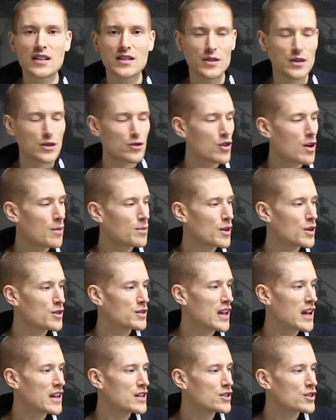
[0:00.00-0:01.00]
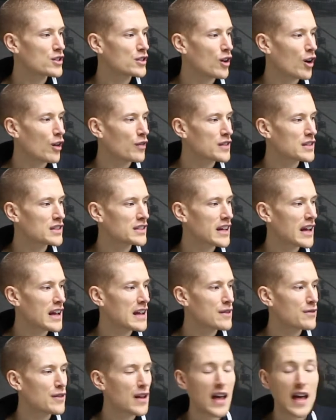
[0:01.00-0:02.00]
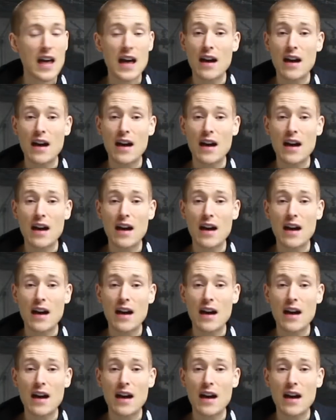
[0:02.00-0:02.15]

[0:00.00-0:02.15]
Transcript: so it's drum notation on the stave.